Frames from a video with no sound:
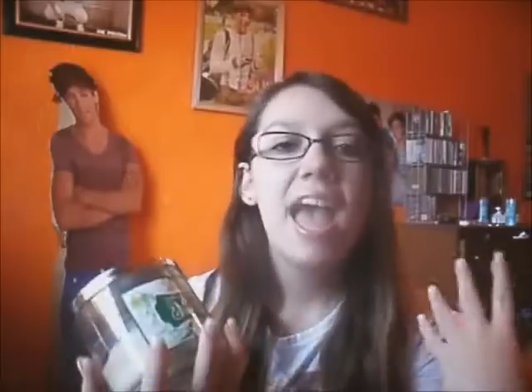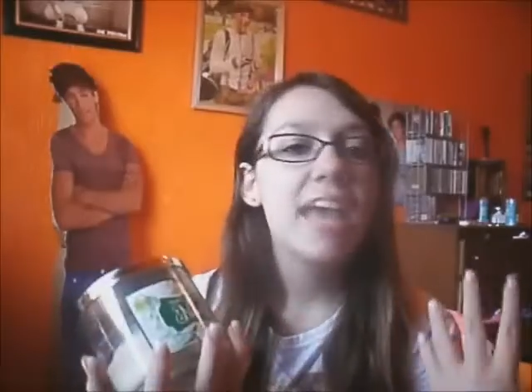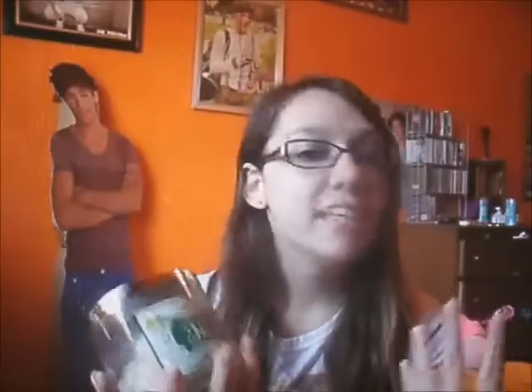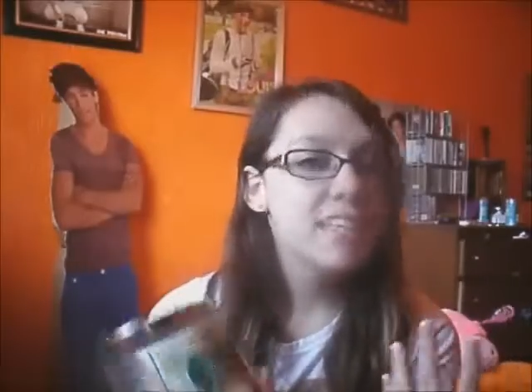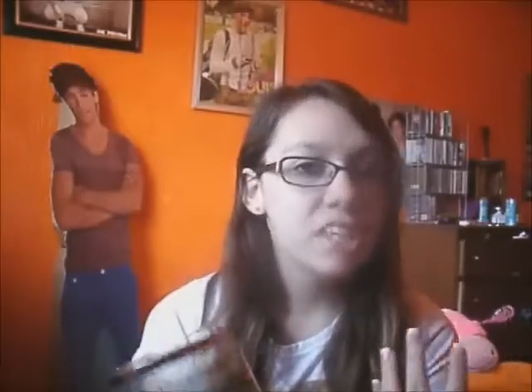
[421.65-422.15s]

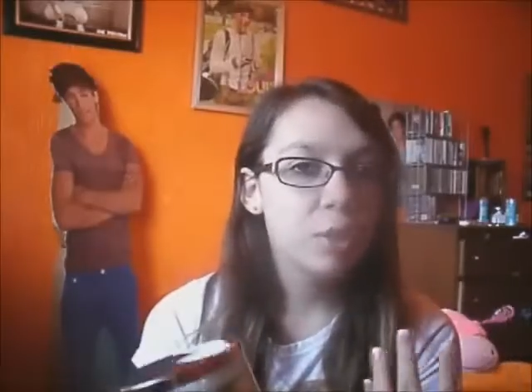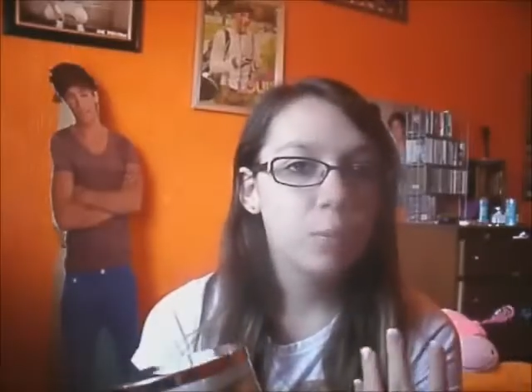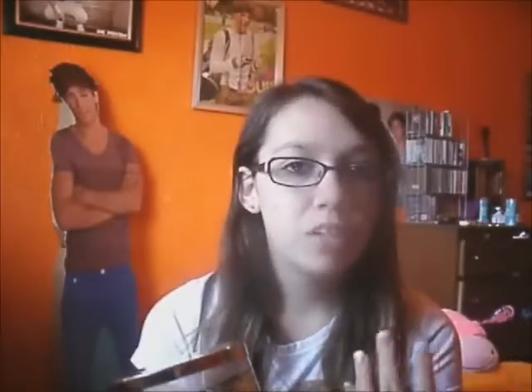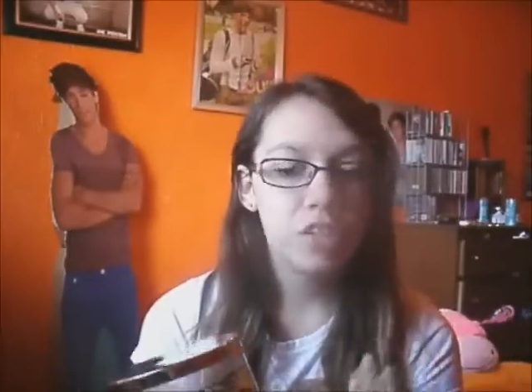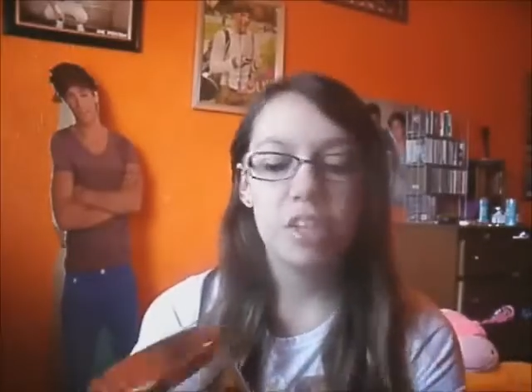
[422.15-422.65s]
it's still
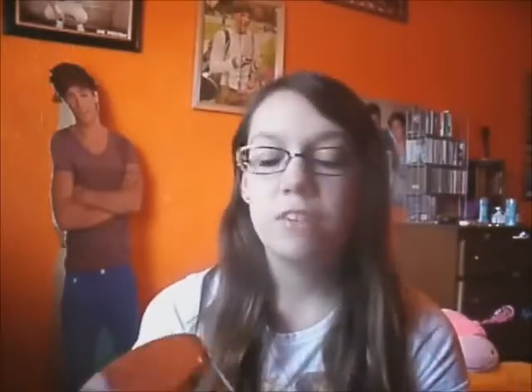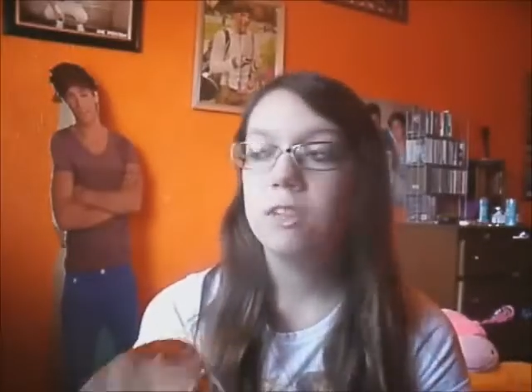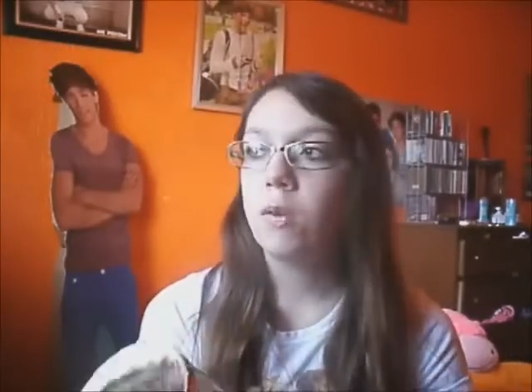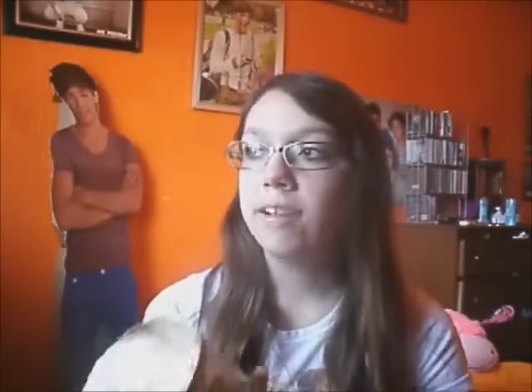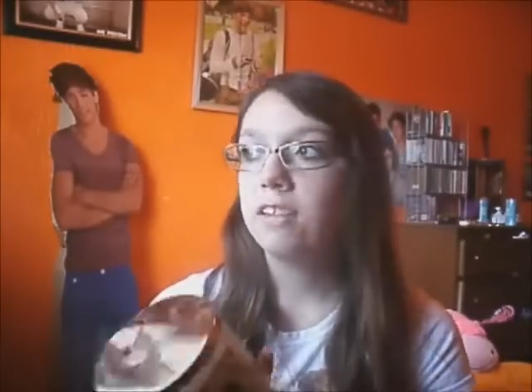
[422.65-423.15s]
winter, even
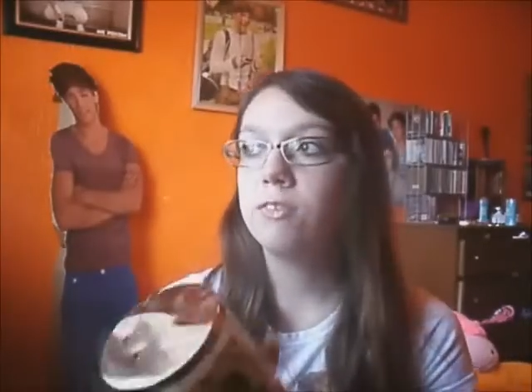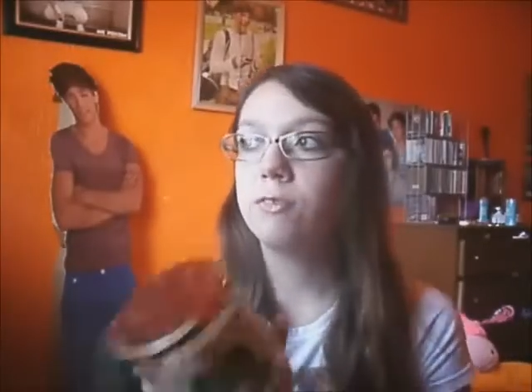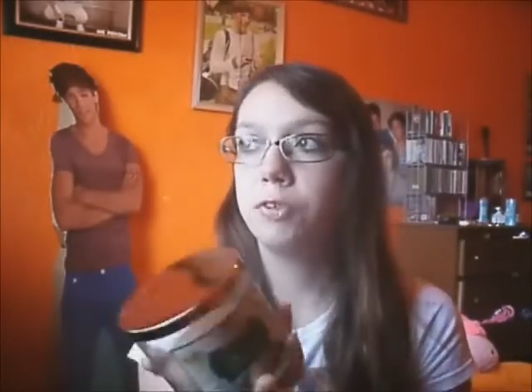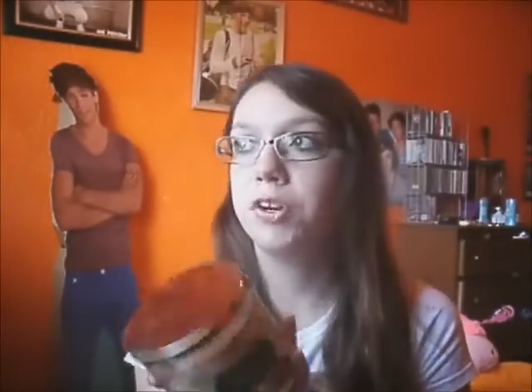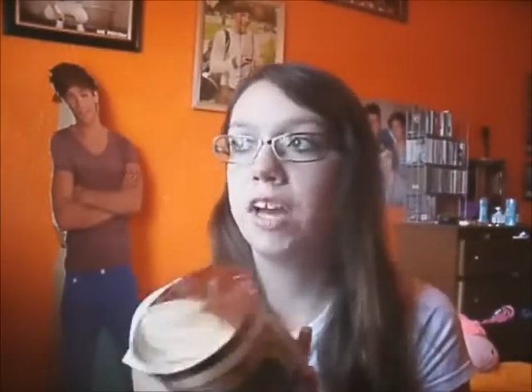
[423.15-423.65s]
though I live in
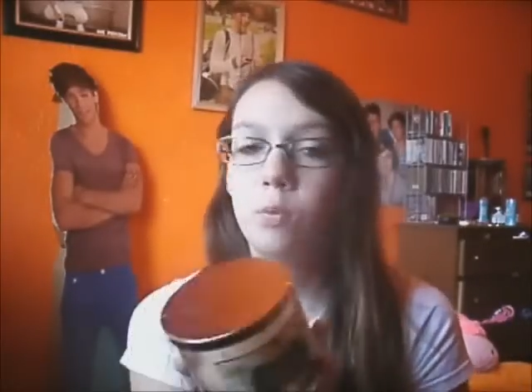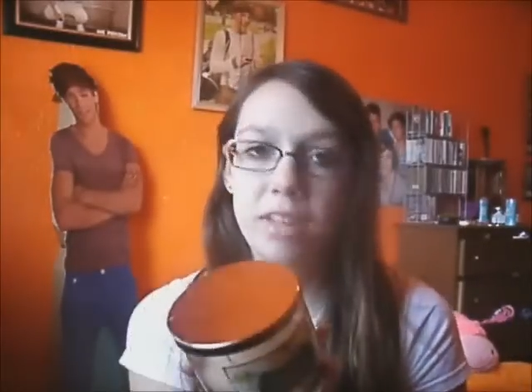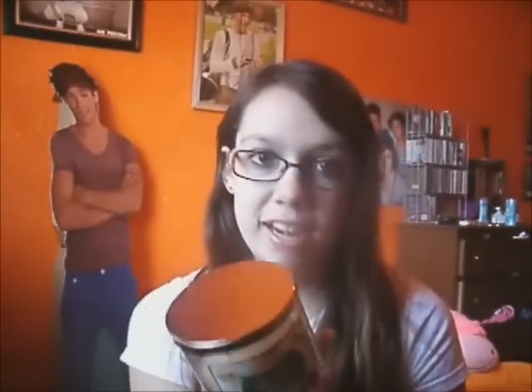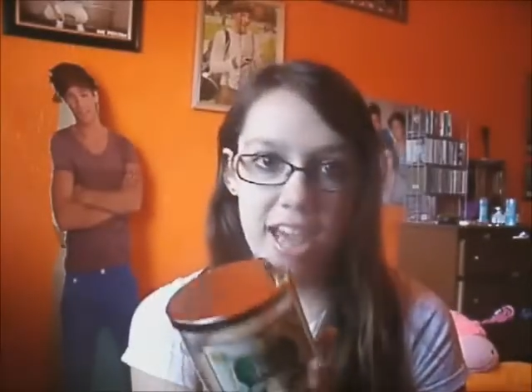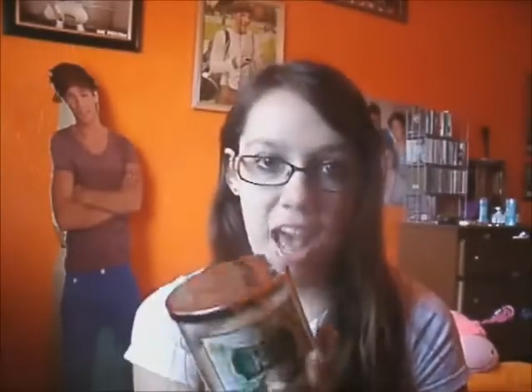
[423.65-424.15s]
Florida and
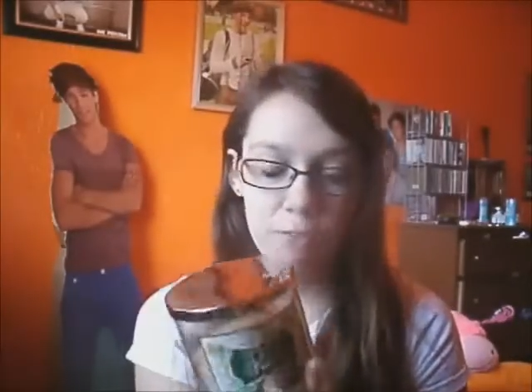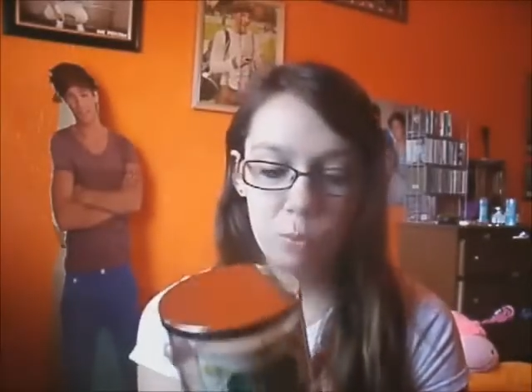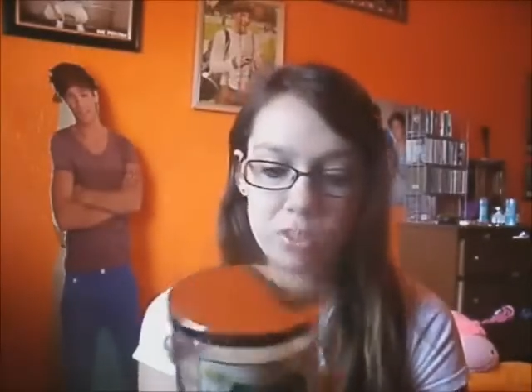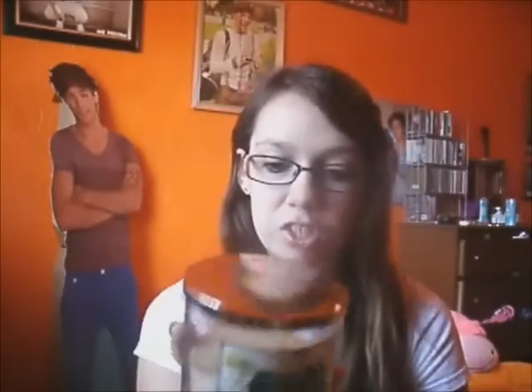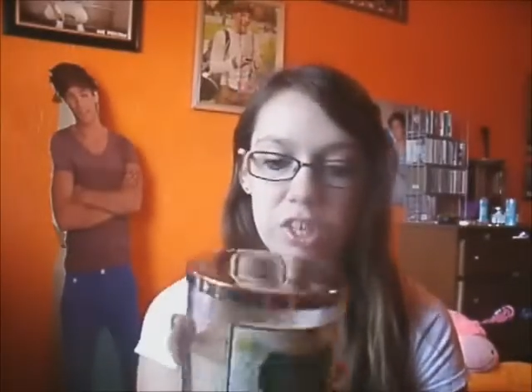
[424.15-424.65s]
we didn't have a
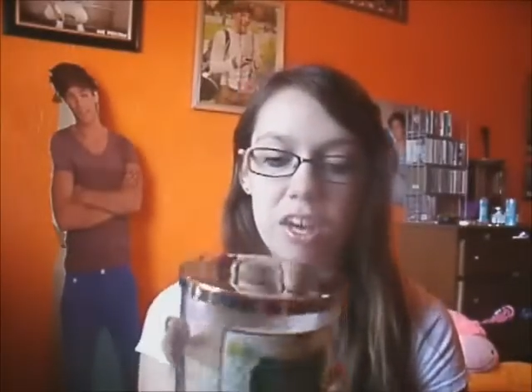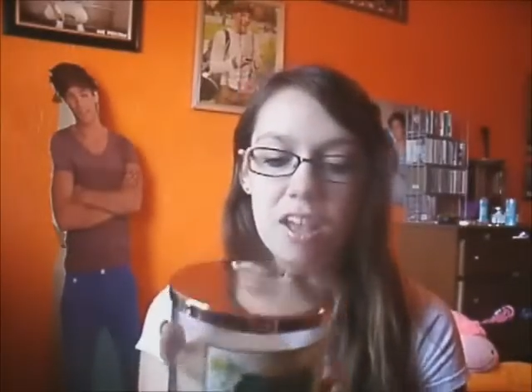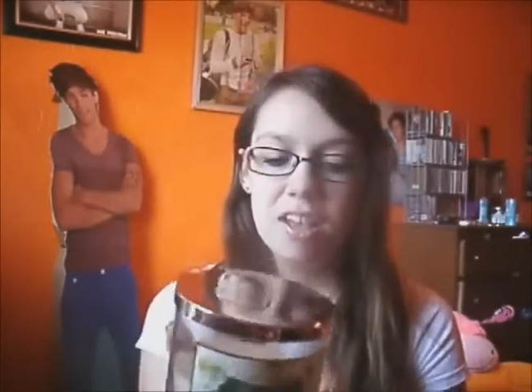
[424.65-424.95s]
winter.